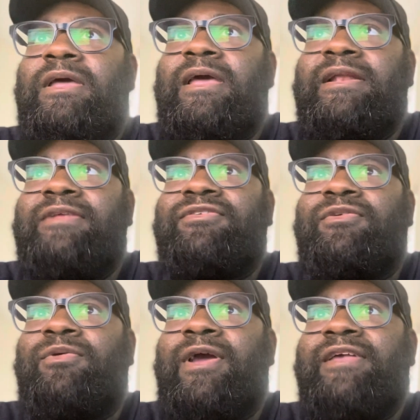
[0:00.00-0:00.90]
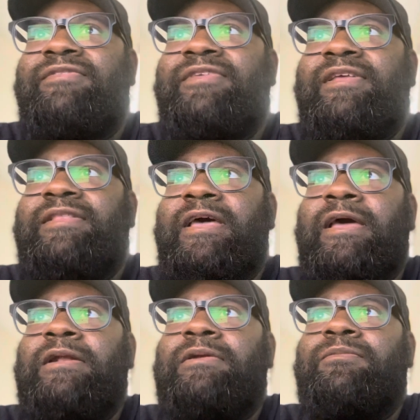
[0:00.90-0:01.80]
And it's crazy
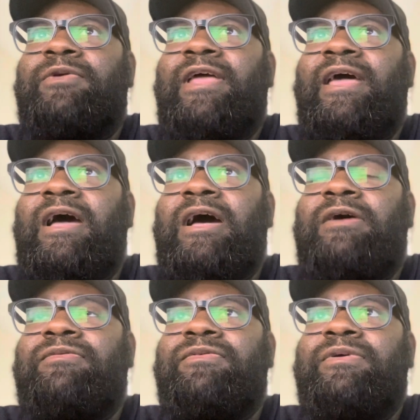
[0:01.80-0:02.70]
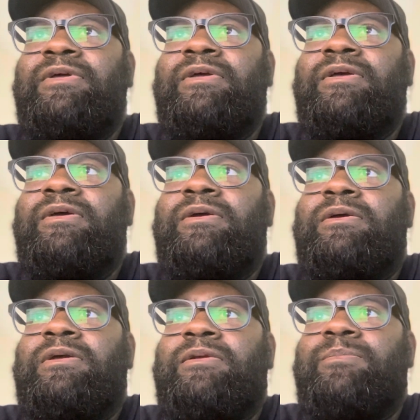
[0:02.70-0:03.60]
that we have
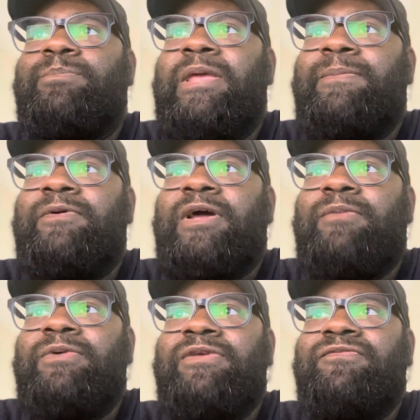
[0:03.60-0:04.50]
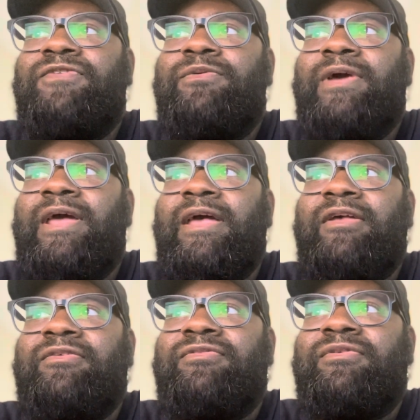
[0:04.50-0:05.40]
people that we view
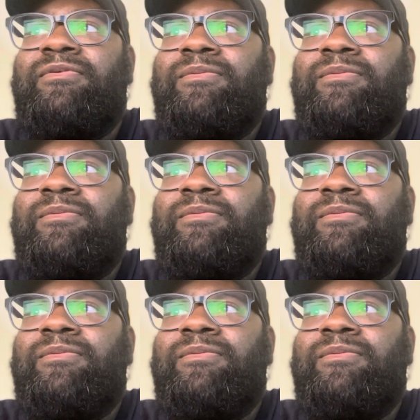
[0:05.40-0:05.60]
as